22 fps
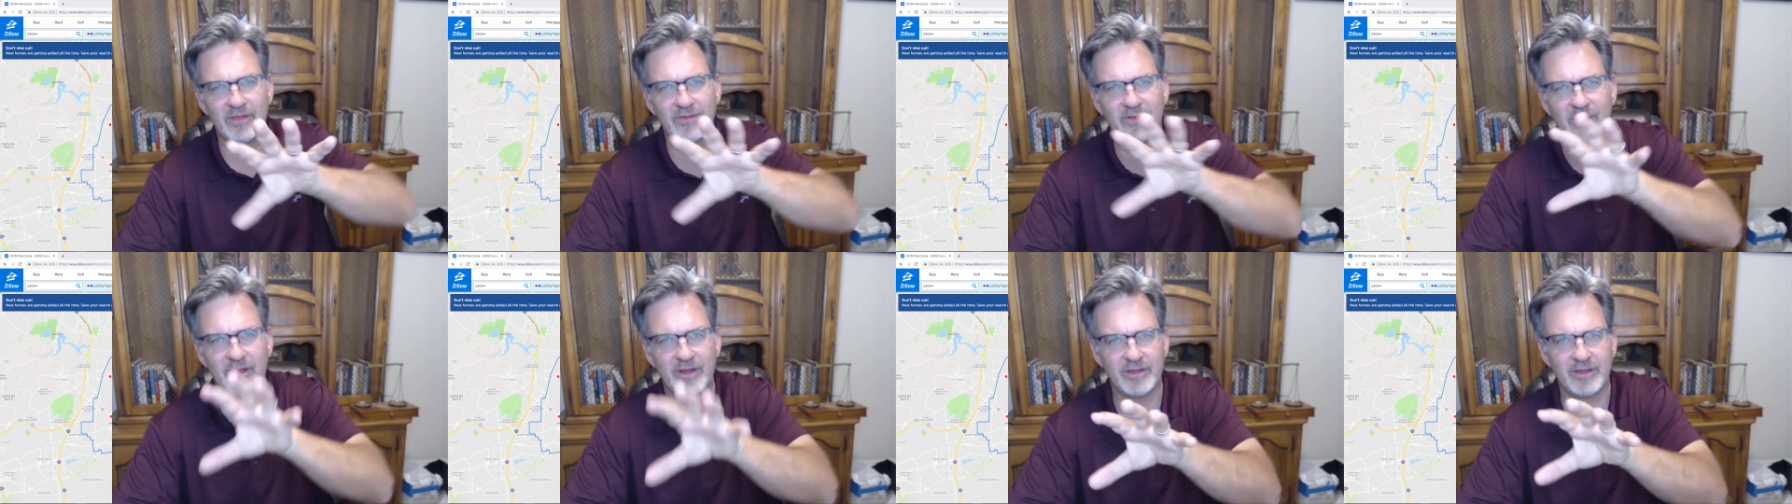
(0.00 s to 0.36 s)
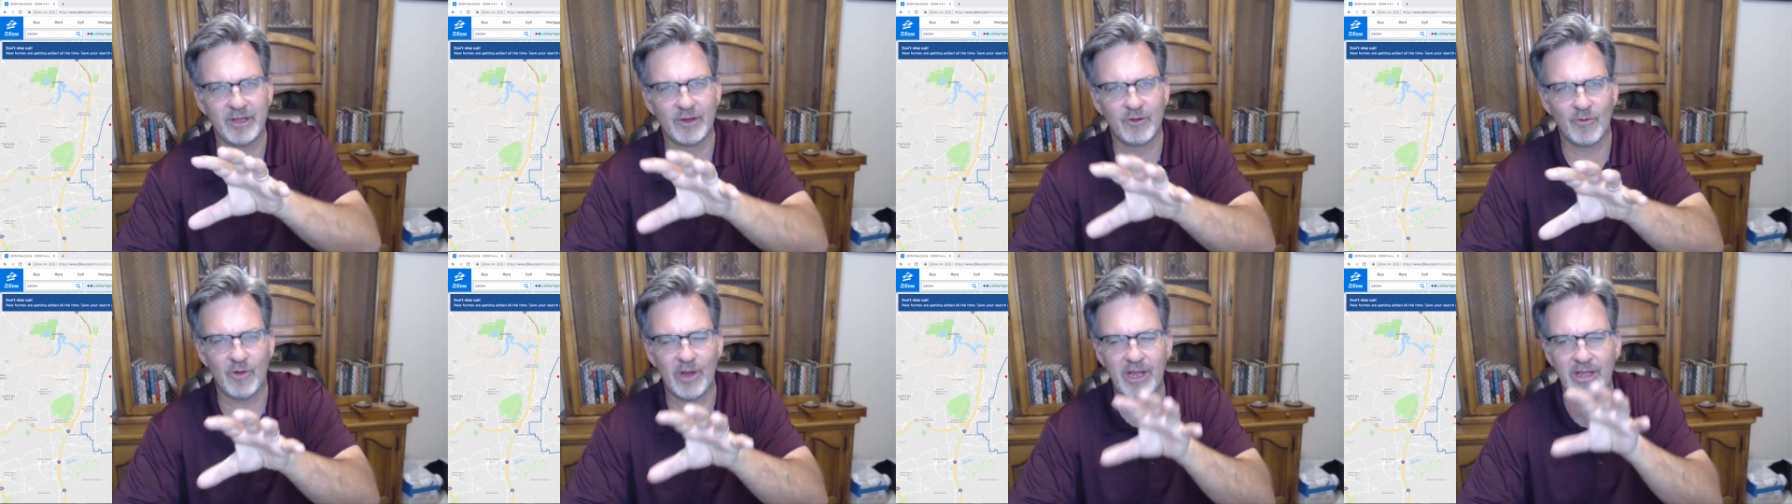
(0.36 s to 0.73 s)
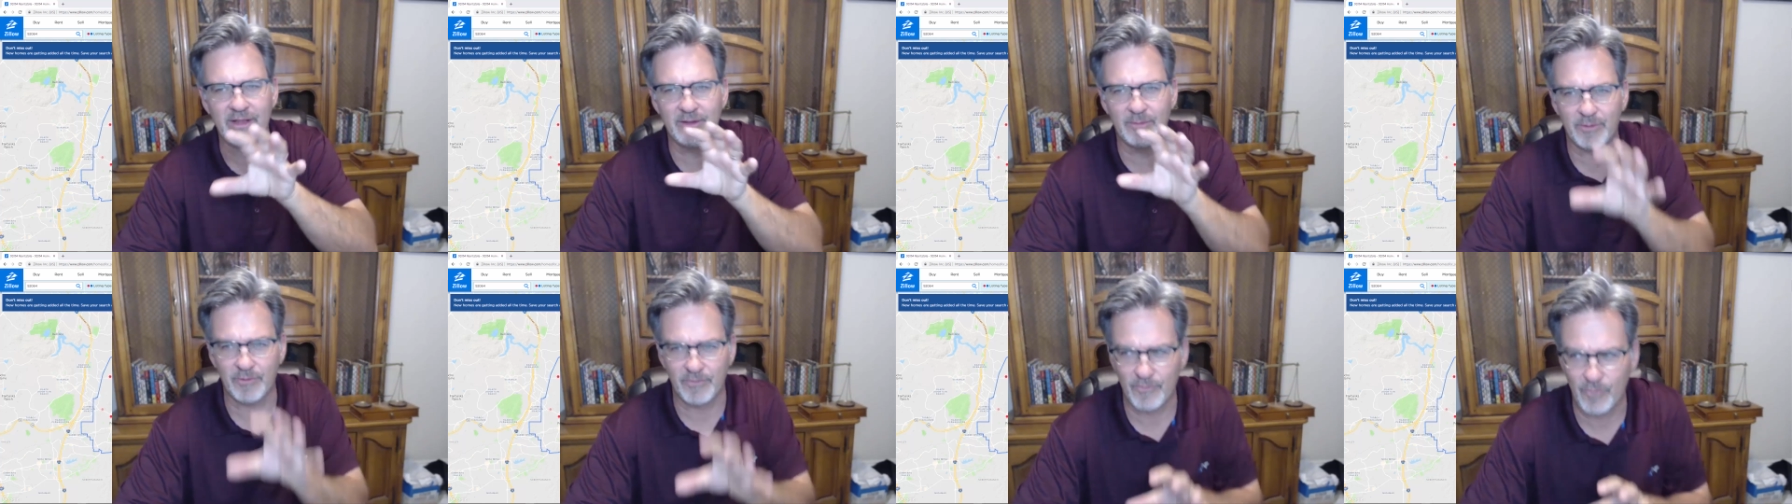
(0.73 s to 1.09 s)
it's going to degrade
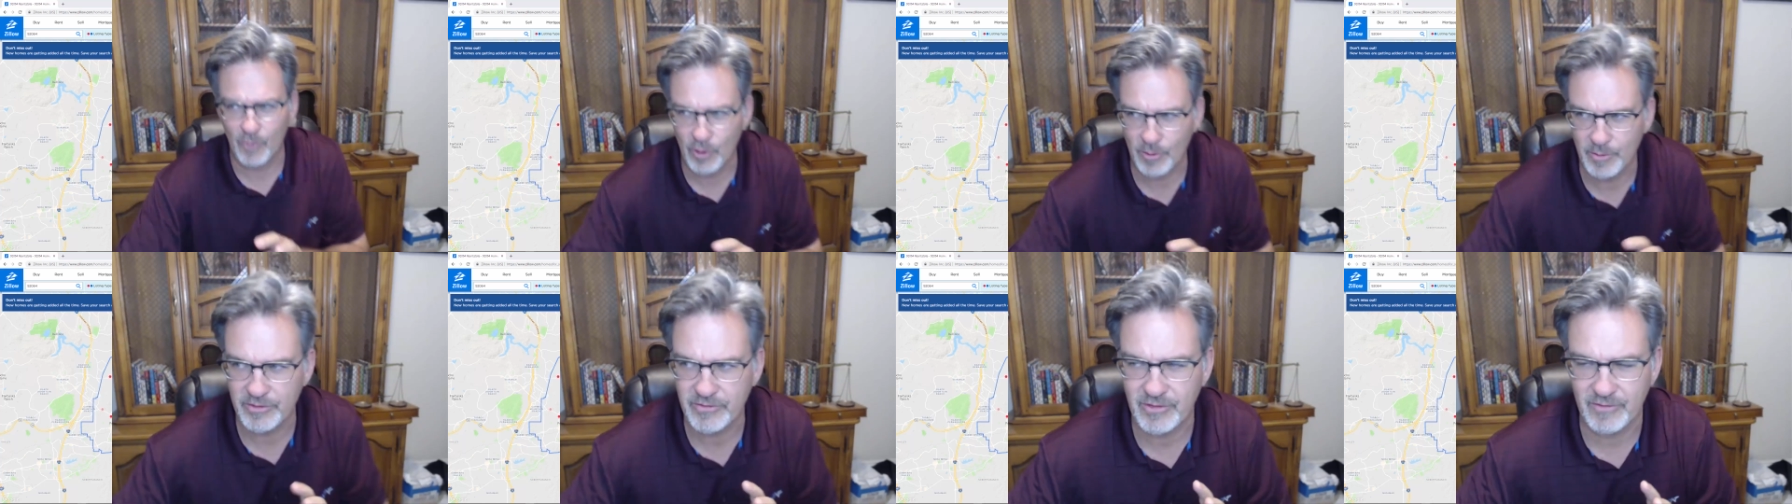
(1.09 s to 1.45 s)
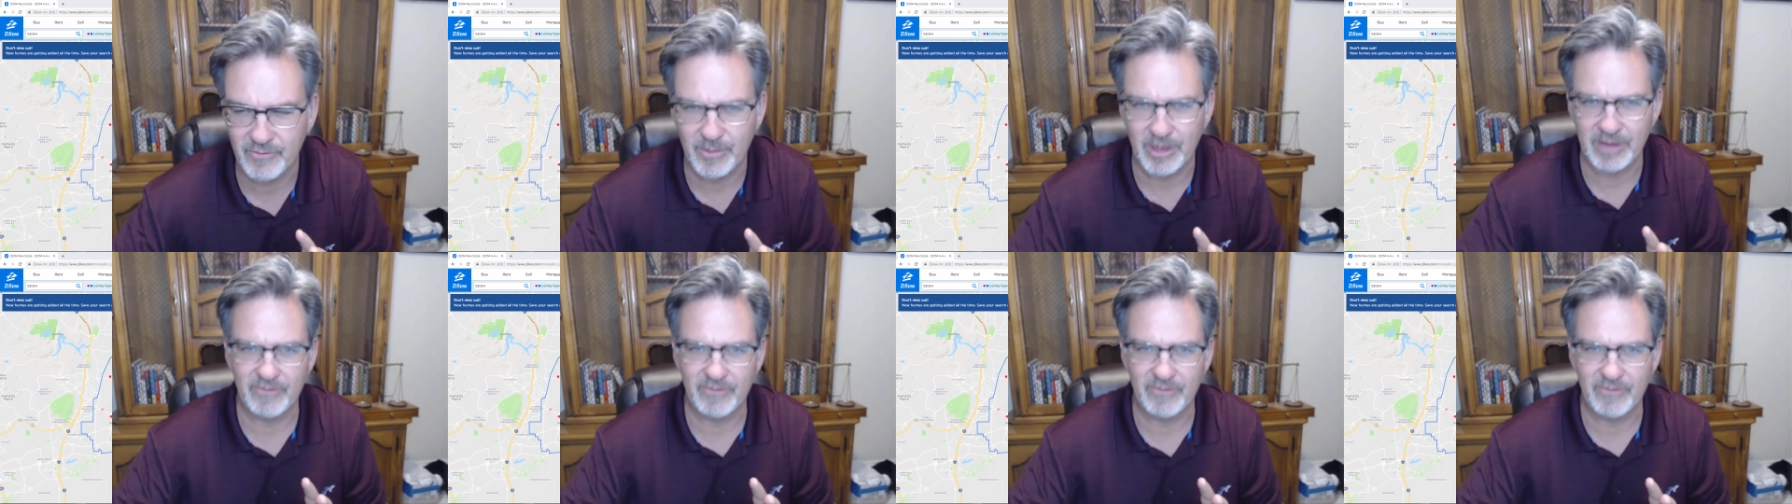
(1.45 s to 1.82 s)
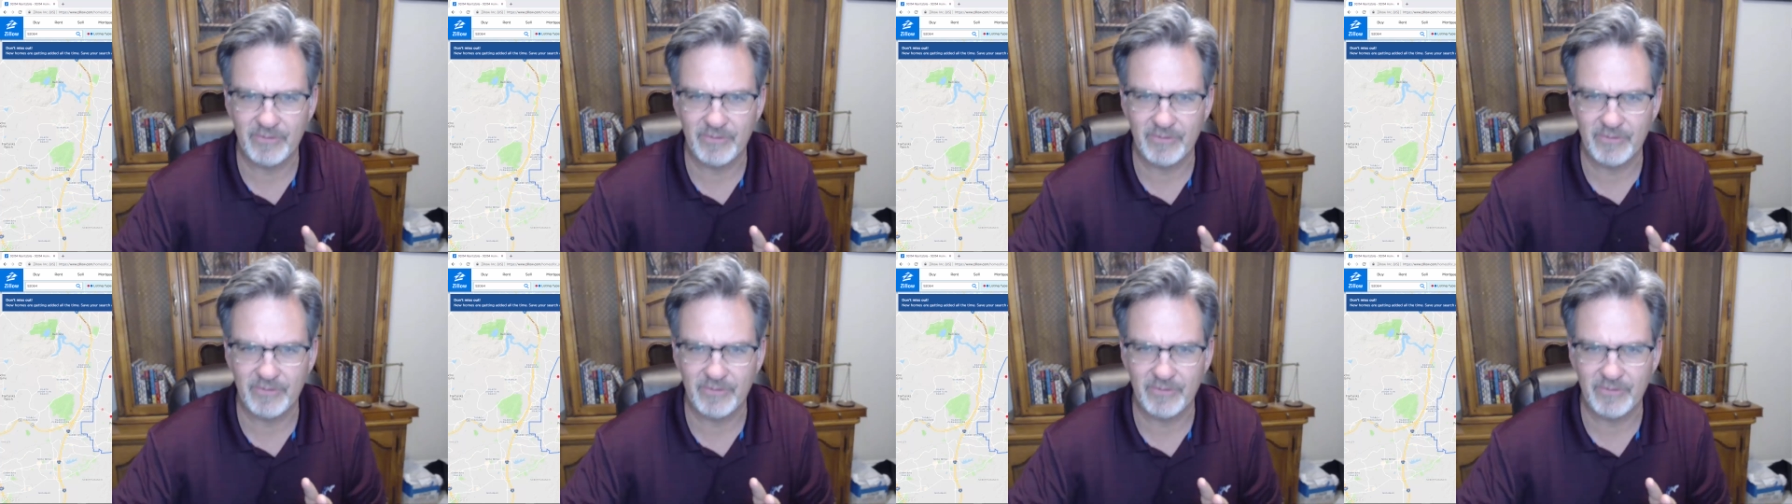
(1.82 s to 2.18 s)
the performance of my
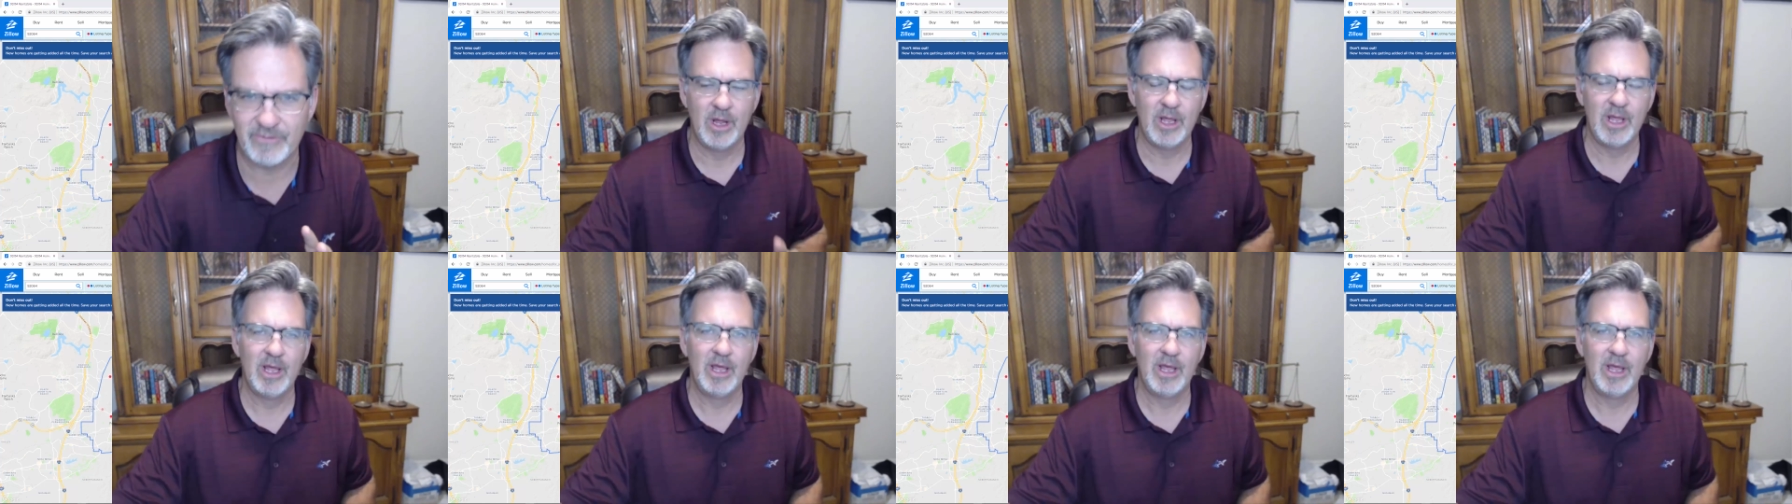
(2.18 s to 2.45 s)
video,